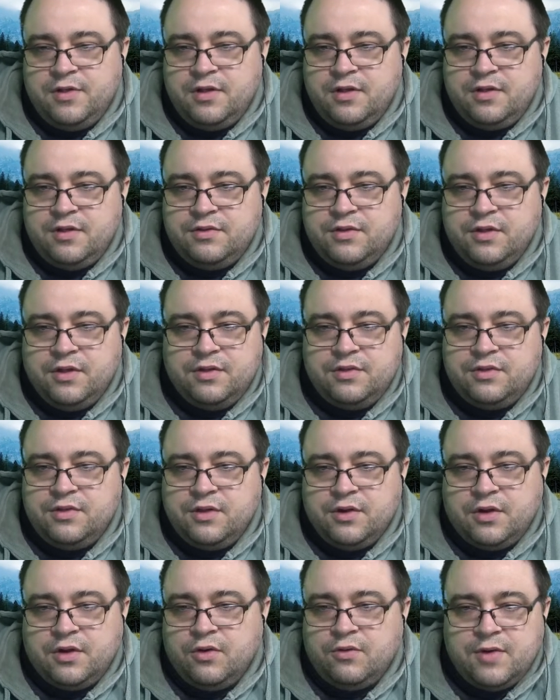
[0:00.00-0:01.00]
the
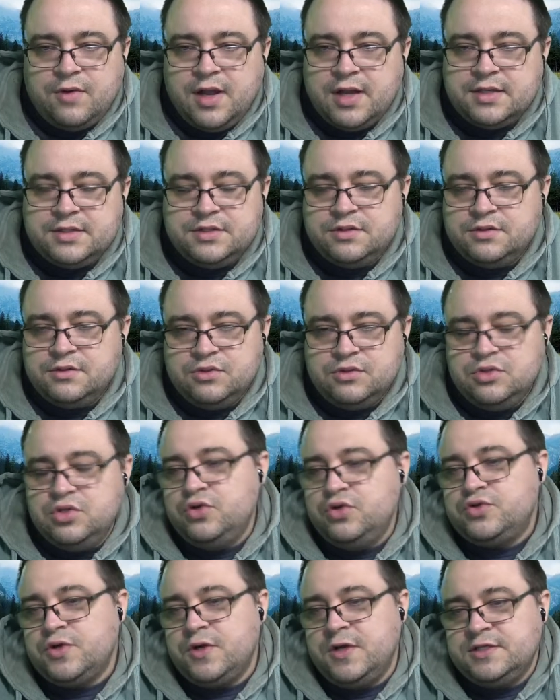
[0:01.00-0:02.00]
correct
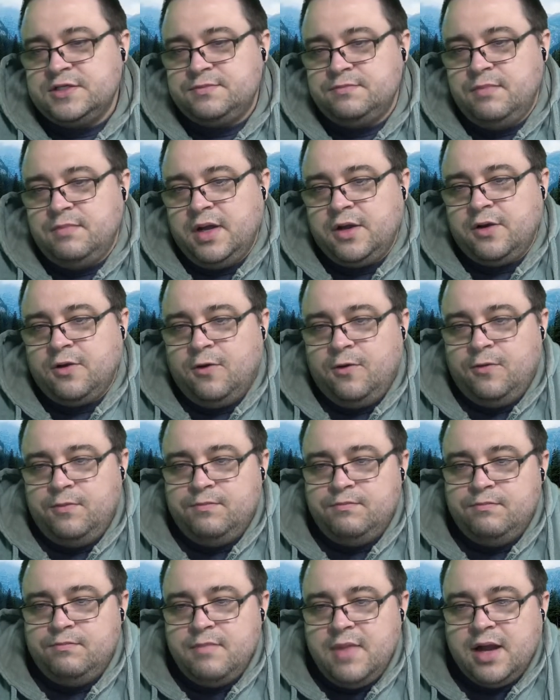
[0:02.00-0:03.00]
nutrients,
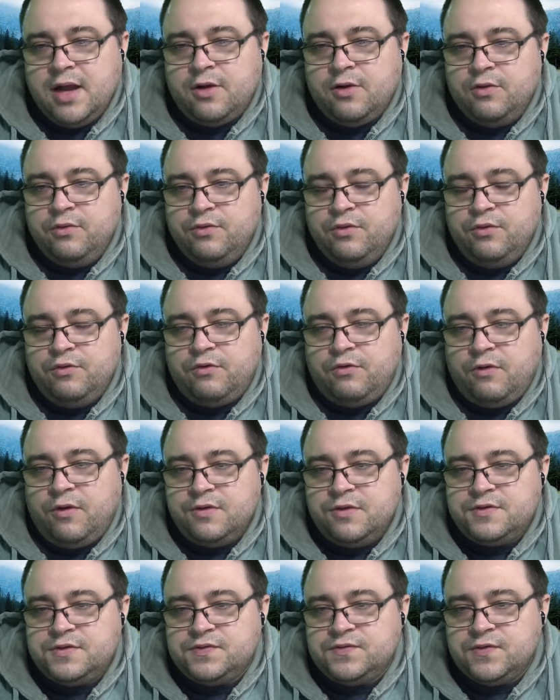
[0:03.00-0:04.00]

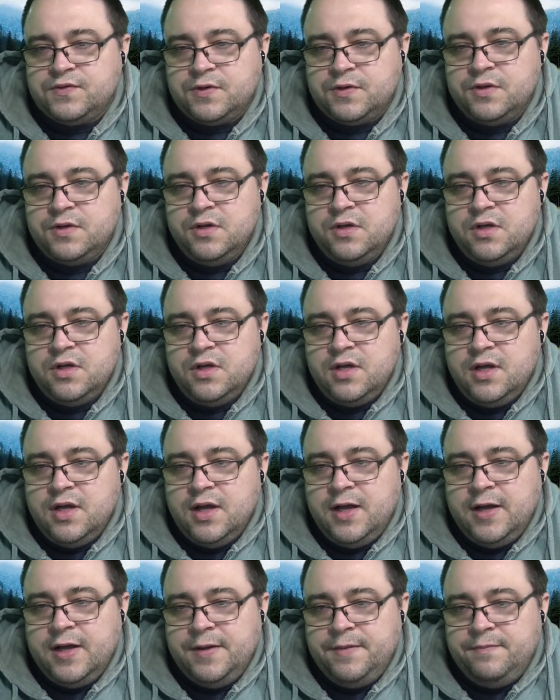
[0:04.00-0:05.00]
macronutrients for
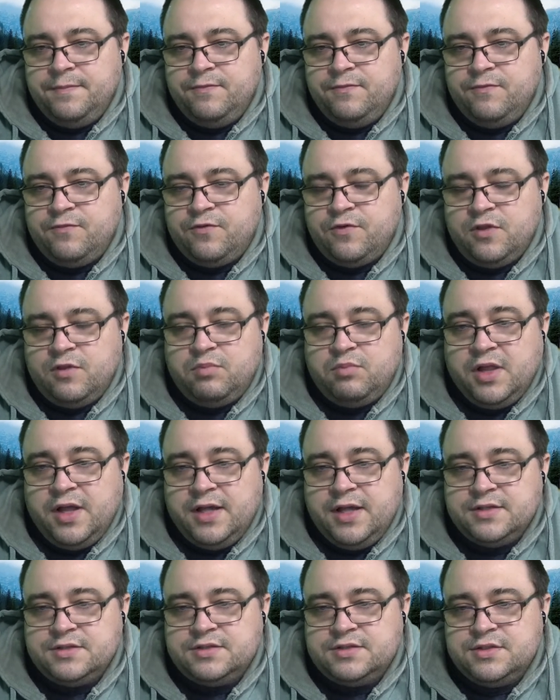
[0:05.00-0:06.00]
the
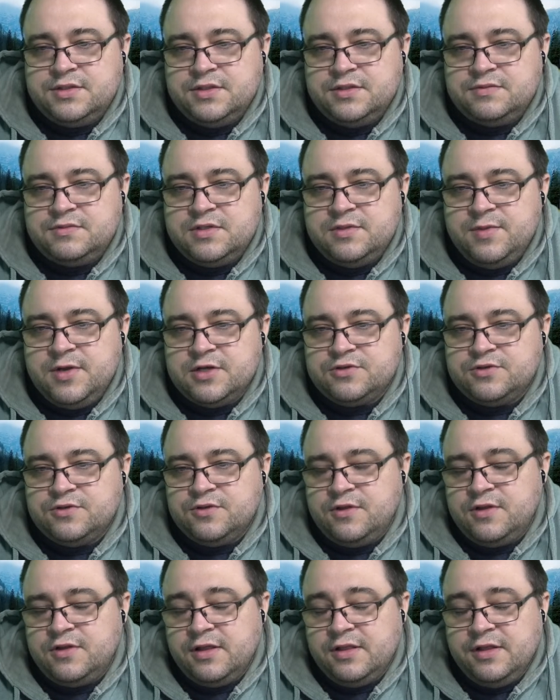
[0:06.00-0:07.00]
plants to make sure that
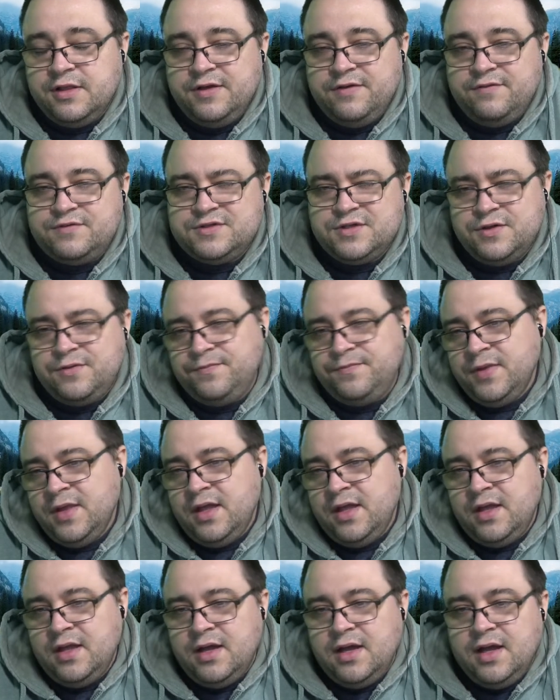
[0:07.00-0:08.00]
they live. So
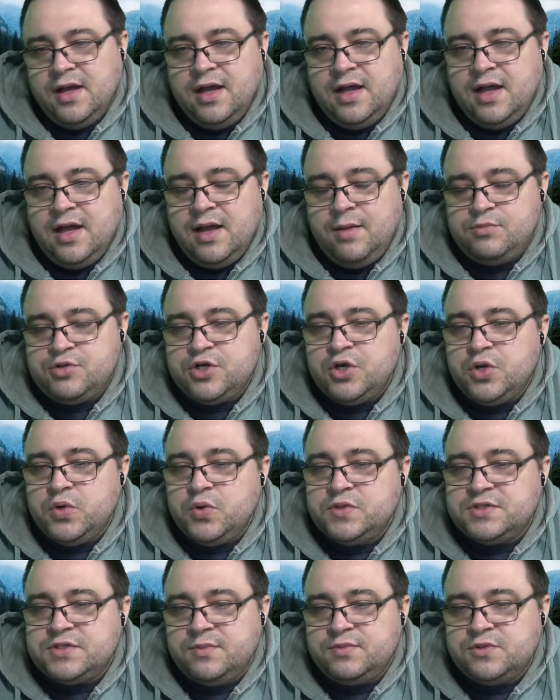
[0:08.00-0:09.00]
I'm sure it was
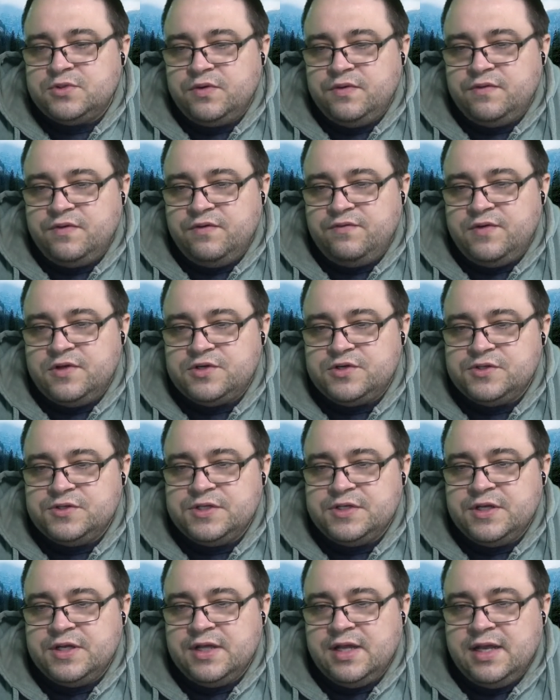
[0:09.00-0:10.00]
some sort of
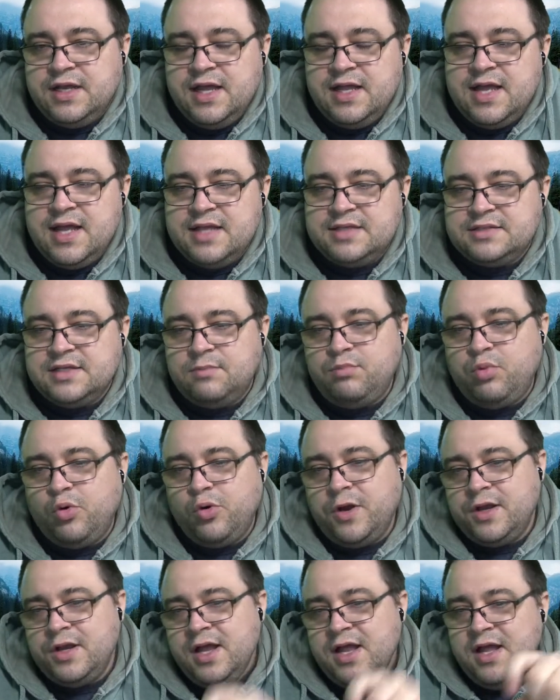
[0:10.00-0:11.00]
deficiency, and at some
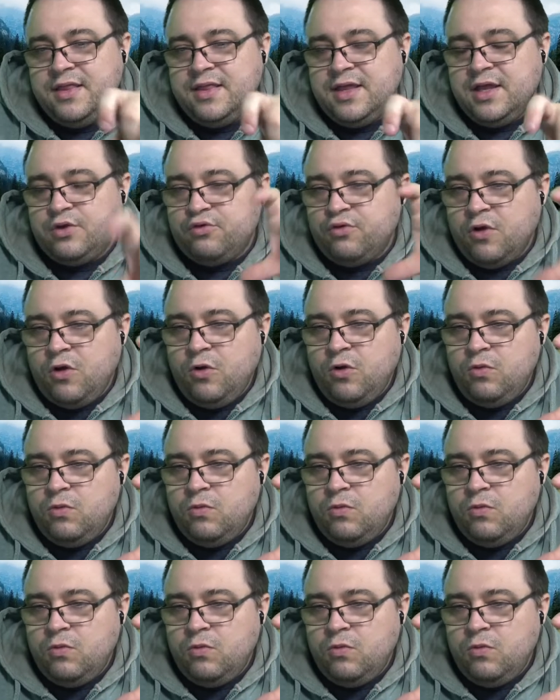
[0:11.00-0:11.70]
point they grow